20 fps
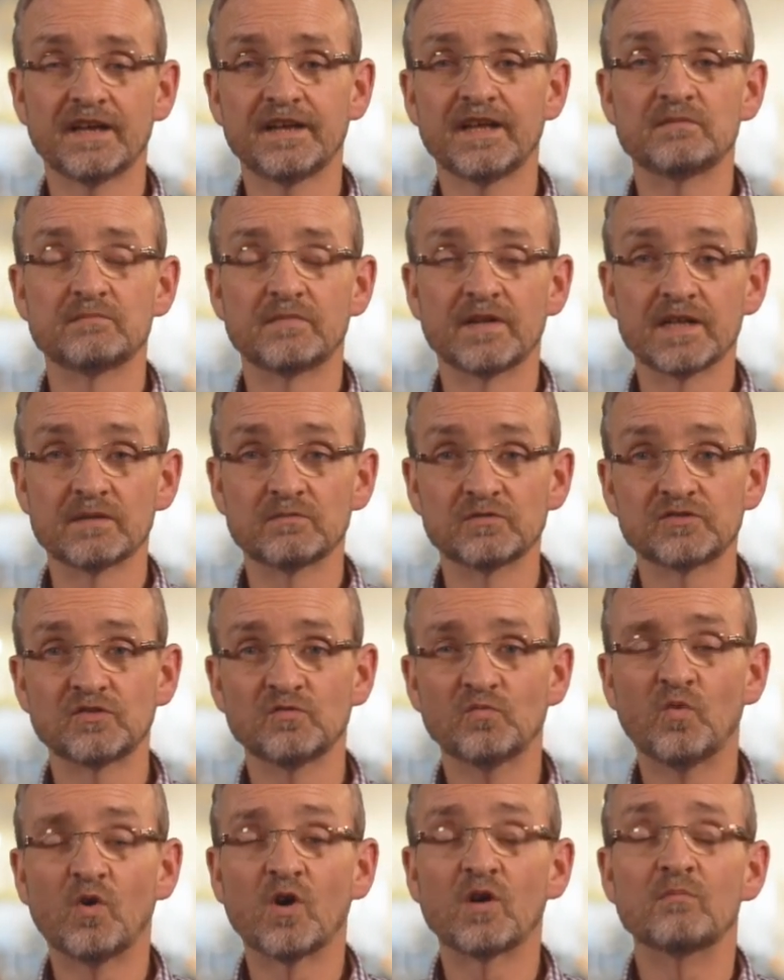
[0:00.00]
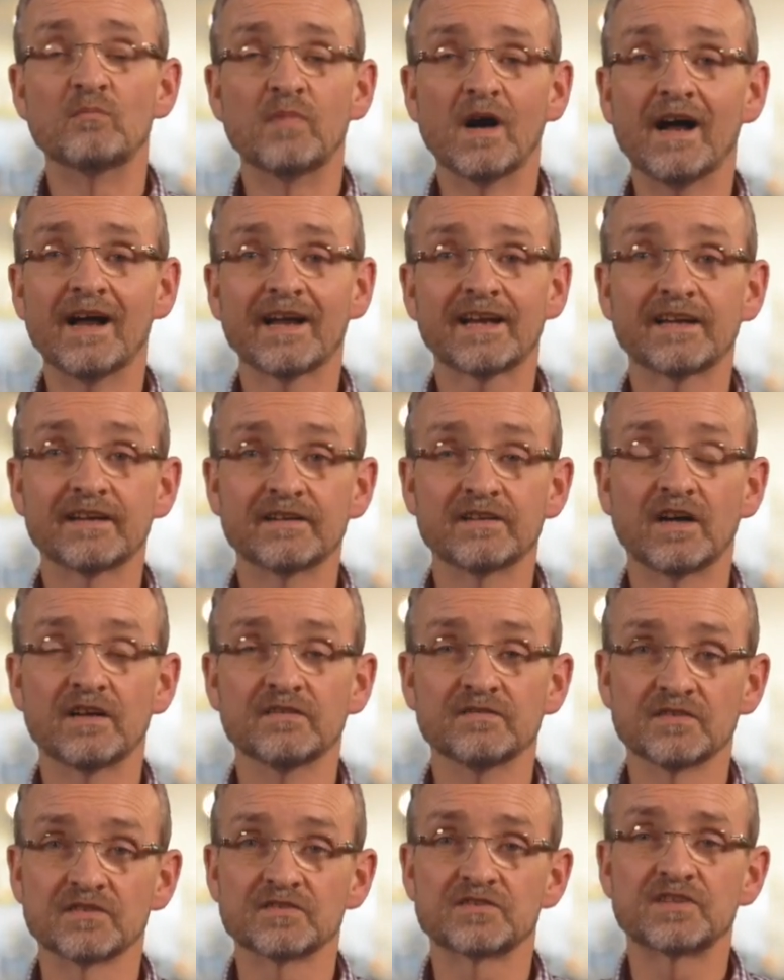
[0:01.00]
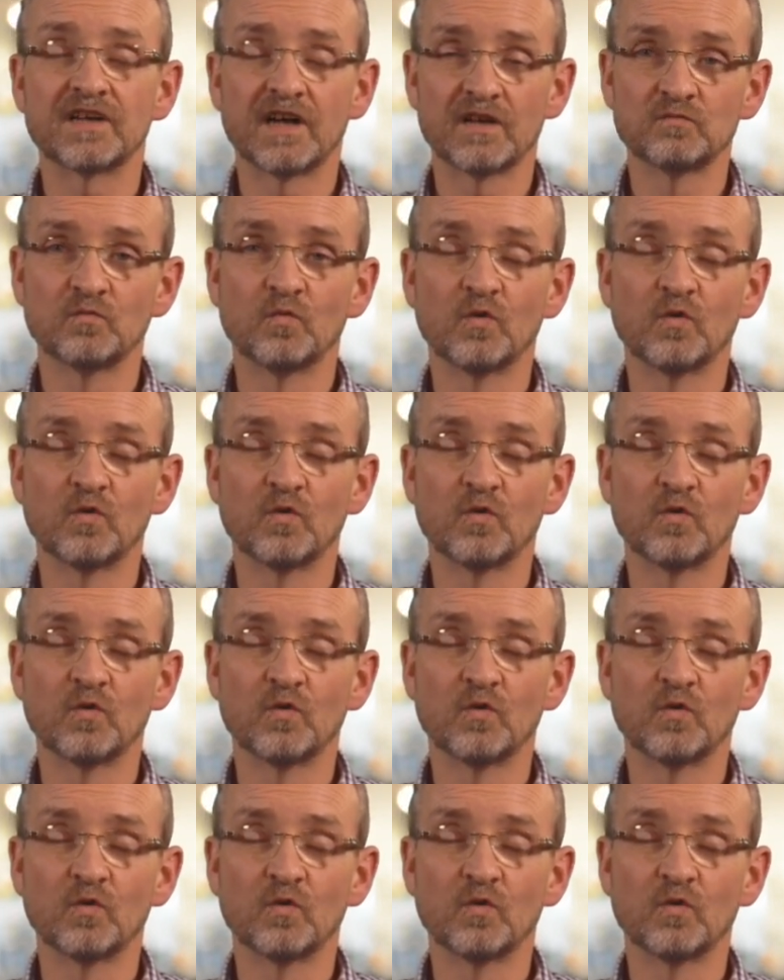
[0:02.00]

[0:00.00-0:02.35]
and then being able to work back and understand